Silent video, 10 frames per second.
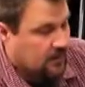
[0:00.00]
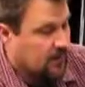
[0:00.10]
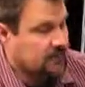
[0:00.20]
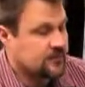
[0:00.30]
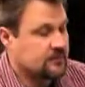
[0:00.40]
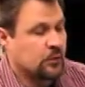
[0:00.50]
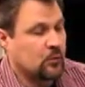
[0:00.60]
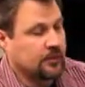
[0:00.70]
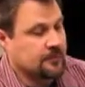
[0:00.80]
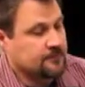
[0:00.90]
At this
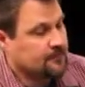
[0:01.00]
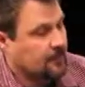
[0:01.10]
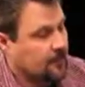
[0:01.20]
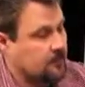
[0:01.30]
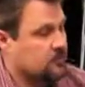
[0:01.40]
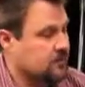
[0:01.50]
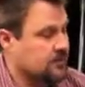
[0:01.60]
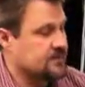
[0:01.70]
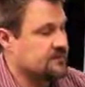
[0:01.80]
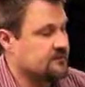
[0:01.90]
point,
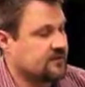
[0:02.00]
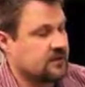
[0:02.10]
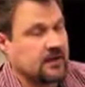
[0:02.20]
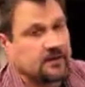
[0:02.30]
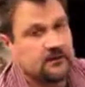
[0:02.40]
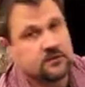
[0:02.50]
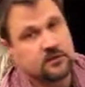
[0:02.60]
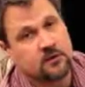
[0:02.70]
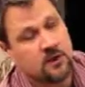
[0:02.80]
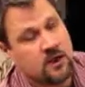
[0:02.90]
once you've connected your
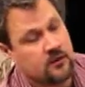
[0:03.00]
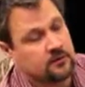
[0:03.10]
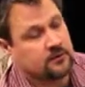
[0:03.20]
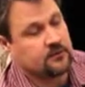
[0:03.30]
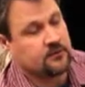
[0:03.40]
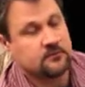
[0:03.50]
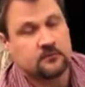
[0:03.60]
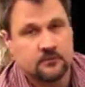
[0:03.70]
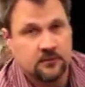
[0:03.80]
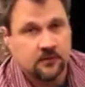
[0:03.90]
ground
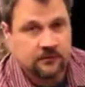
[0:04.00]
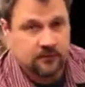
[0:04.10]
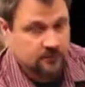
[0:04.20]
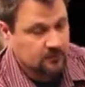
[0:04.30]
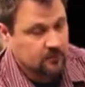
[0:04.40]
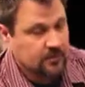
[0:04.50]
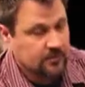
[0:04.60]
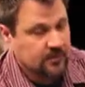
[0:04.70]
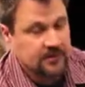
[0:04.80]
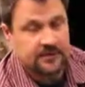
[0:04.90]
to your
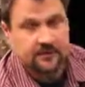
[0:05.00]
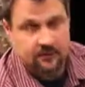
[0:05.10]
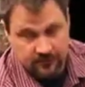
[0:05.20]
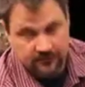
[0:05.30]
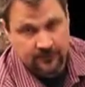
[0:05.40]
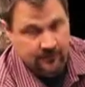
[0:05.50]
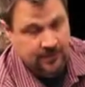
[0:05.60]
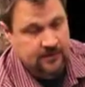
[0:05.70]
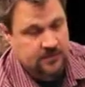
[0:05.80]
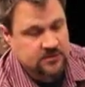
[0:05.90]
workpiece or to the
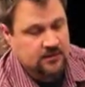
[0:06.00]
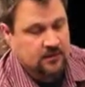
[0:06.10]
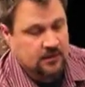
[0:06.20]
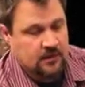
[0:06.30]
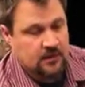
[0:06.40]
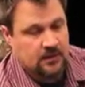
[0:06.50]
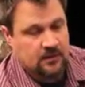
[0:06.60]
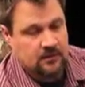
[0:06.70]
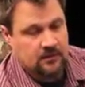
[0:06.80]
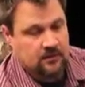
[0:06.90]
bench,
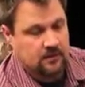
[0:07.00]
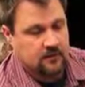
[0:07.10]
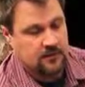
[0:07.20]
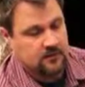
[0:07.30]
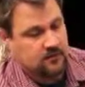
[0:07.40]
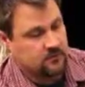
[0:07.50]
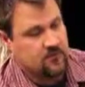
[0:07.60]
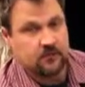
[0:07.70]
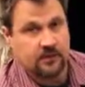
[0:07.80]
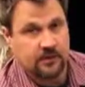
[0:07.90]

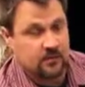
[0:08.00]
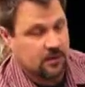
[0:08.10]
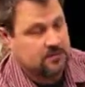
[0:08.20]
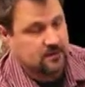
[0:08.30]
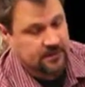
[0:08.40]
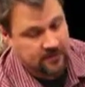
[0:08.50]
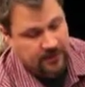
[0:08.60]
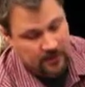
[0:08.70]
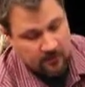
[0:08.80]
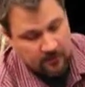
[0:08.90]
you're pretty much ready to
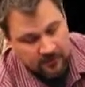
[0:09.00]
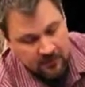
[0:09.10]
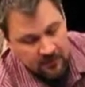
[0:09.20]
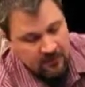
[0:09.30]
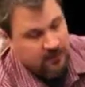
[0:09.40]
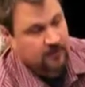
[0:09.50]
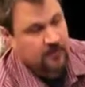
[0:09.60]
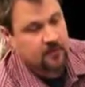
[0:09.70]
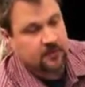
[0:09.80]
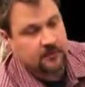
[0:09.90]
go.
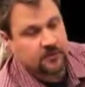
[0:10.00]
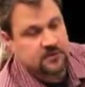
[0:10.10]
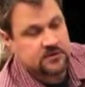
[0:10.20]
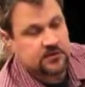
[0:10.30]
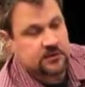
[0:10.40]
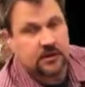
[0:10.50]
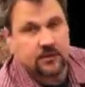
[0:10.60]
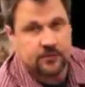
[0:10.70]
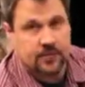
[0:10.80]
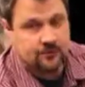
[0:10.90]
I'm going to show you how to
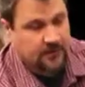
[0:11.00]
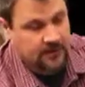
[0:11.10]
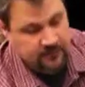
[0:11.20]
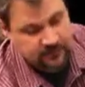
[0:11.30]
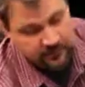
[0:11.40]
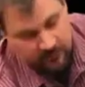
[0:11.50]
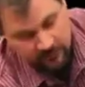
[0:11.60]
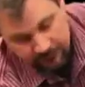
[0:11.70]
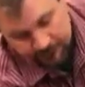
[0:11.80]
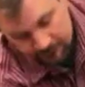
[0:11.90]
prep the end of the
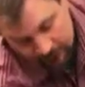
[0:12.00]
gun.